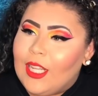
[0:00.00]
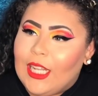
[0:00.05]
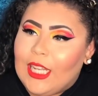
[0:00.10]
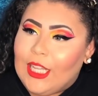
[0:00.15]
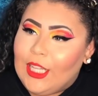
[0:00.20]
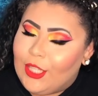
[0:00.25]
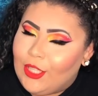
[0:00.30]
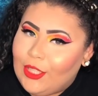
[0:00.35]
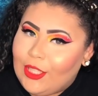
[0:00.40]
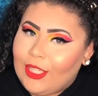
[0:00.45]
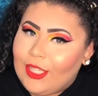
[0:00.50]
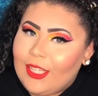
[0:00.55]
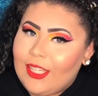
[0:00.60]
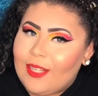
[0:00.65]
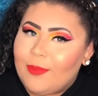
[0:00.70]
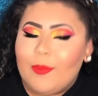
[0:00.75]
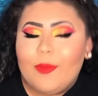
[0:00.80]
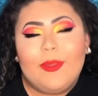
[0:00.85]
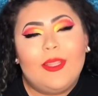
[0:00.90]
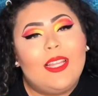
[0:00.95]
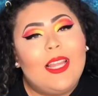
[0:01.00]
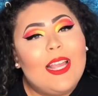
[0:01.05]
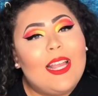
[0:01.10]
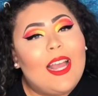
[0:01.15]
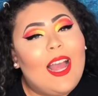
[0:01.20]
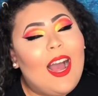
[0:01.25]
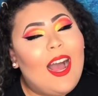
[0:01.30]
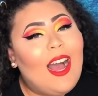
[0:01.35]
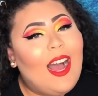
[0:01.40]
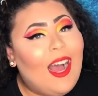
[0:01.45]
looking i'm gonna be
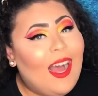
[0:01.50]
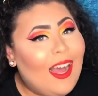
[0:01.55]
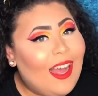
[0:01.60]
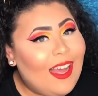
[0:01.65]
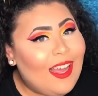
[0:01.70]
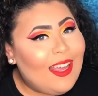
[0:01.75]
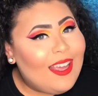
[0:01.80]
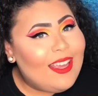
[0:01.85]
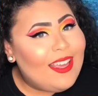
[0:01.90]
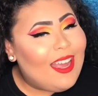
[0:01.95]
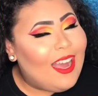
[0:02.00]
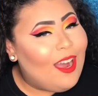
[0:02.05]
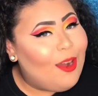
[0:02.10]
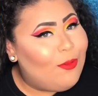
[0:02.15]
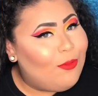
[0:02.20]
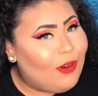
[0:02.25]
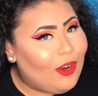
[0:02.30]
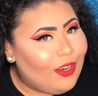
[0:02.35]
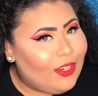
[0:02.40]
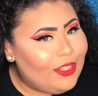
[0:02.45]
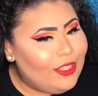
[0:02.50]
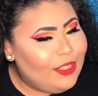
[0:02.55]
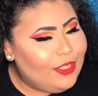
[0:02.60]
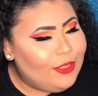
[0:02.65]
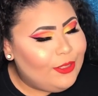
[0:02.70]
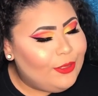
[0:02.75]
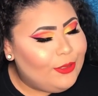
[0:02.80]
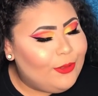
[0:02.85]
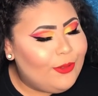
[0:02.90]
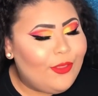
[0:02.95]
like hi how are
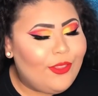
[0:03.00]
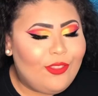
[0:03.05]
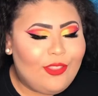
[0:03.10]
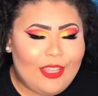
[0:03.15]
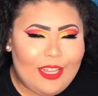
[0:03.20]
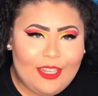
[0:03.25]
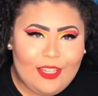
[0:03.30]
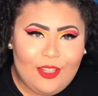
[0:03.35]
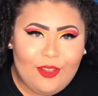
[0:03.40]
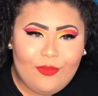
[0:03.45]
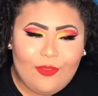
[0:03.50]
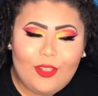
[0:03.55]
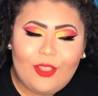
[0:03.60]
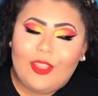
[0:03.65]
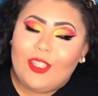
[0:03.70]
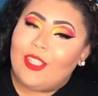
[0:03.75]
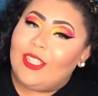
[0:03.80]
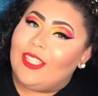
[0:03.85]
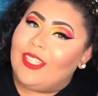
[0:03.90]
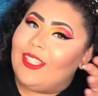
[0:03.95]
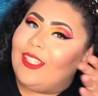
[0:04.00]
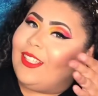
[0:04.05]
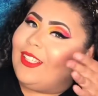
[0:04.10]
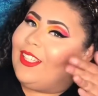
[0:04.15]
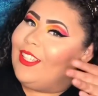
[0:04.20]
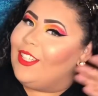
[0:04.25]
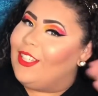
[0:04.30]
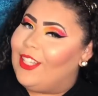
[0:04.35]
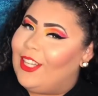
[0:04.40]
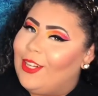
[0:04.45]
you thank you for looking
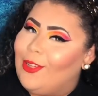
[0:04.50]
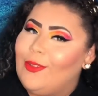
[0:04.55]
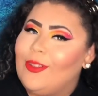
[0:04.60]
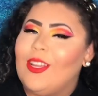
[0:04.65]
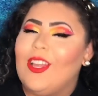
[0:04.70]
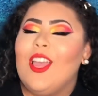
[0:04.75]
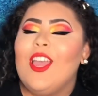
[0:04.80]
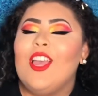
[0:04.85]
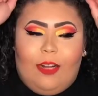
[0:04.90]
you know